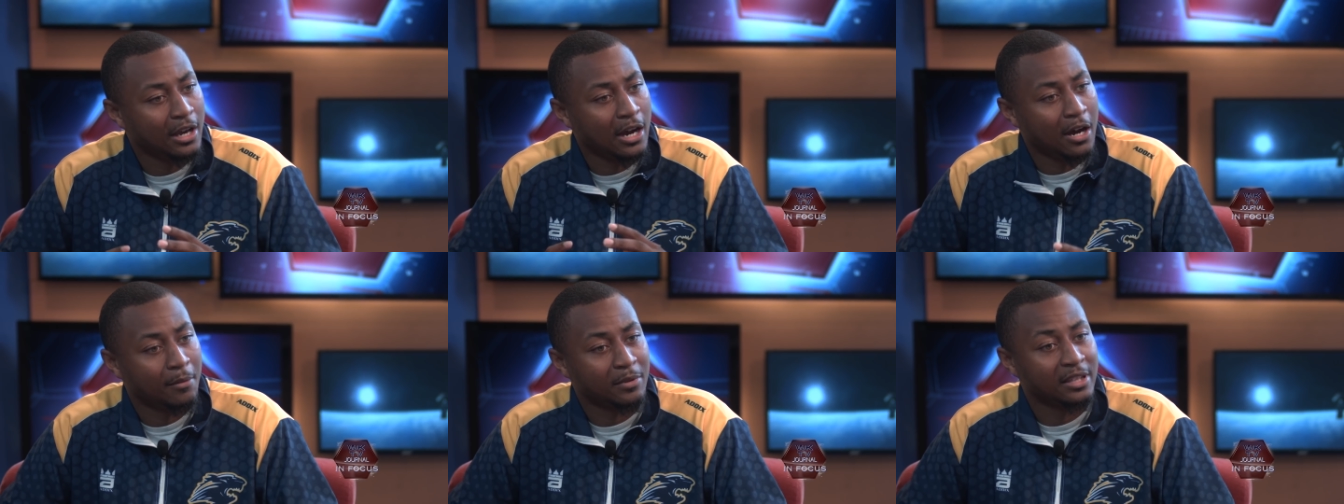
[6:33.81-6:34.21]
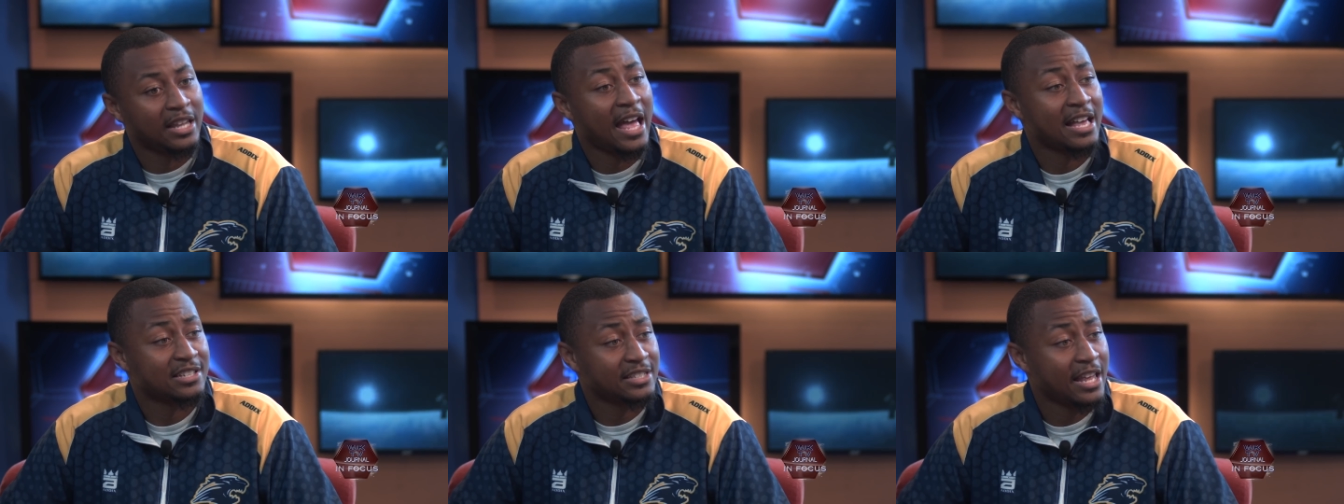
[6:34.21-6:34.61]
Um, the
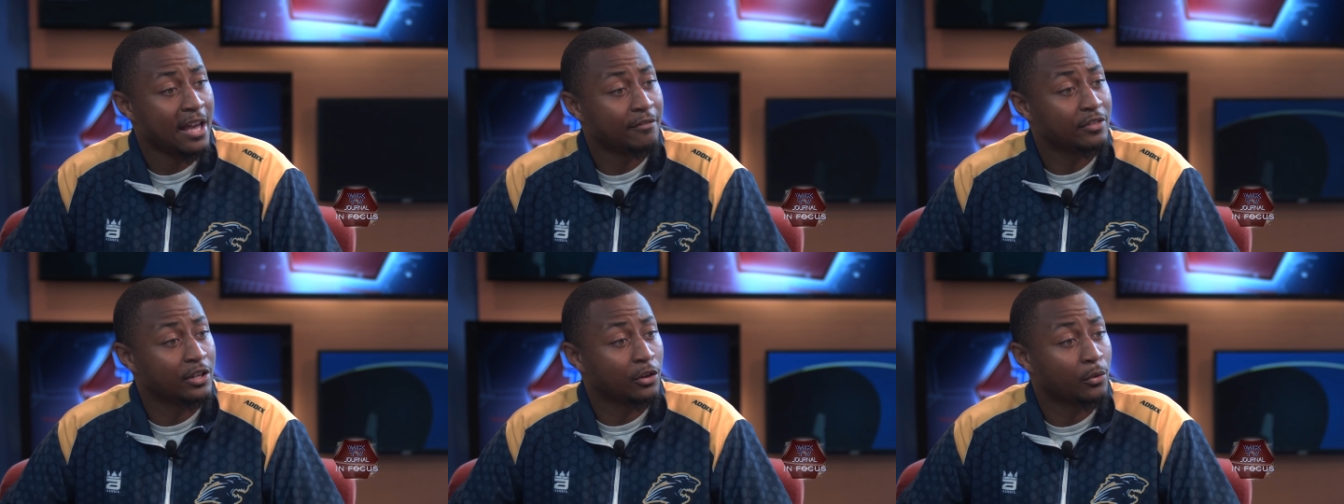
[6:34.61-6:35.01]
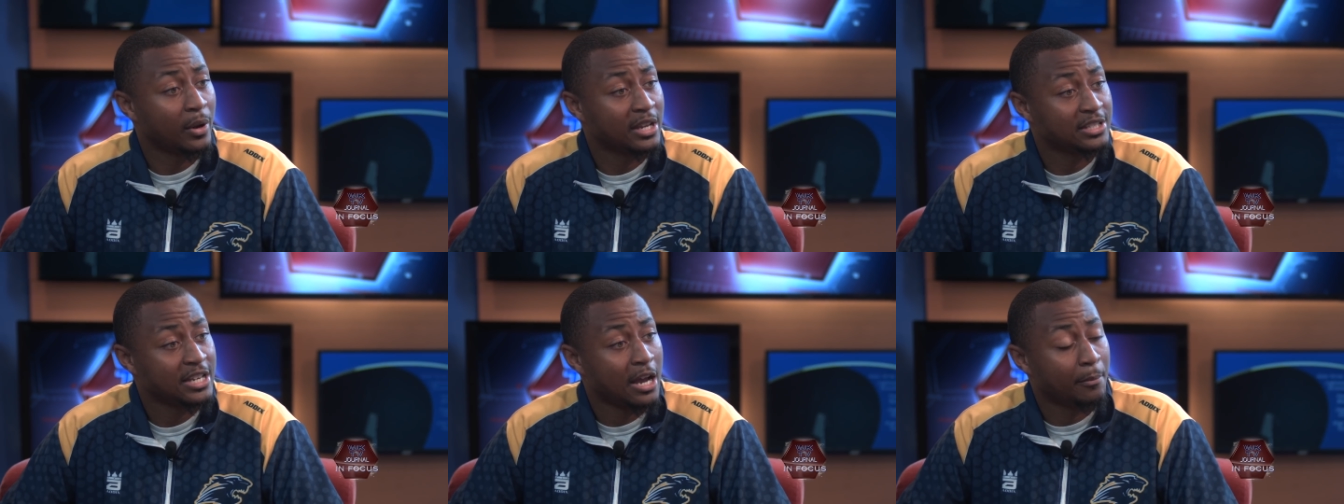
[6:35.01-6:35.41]
last staff did a
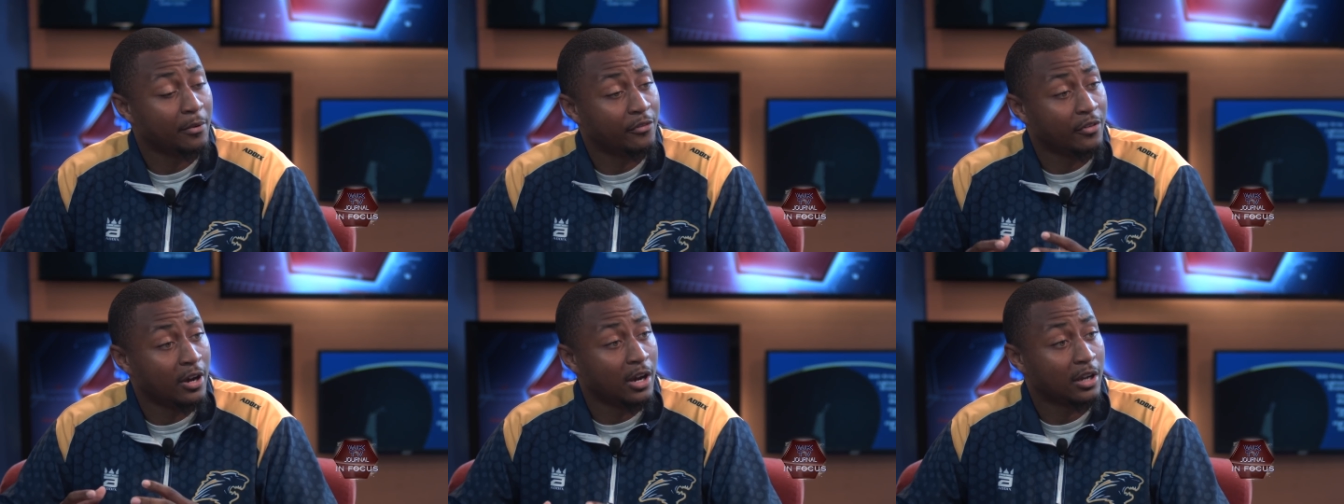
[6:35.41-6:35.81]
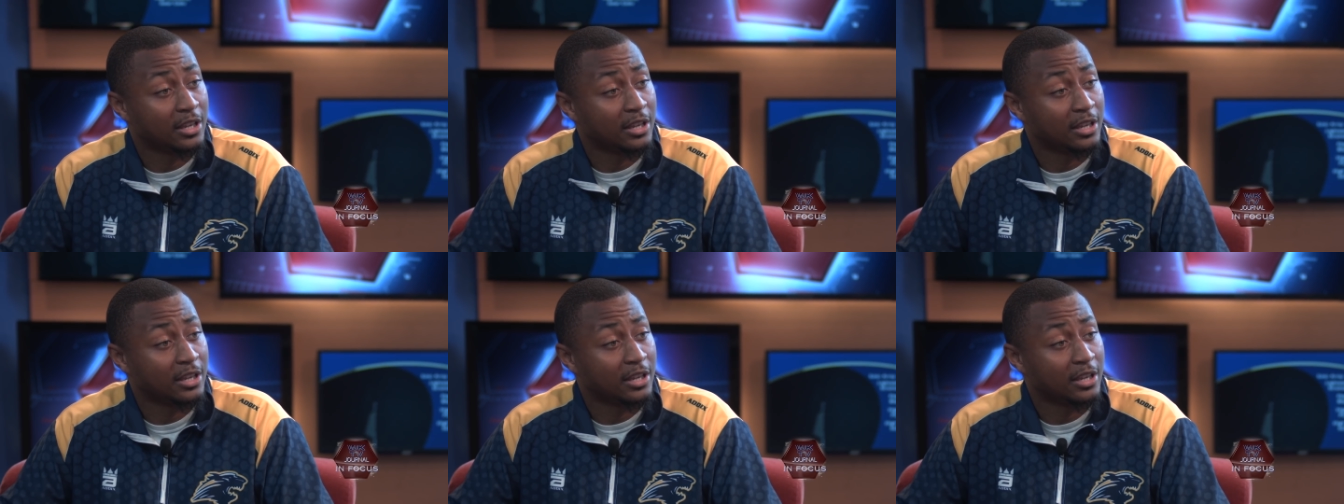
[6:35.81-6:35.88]
great job of uh,